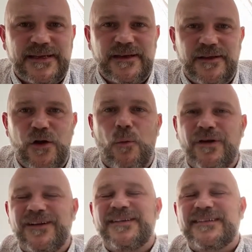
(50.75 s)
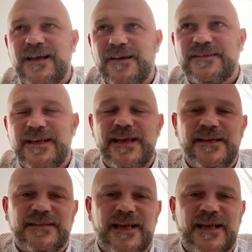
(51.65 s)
not want to discuss things.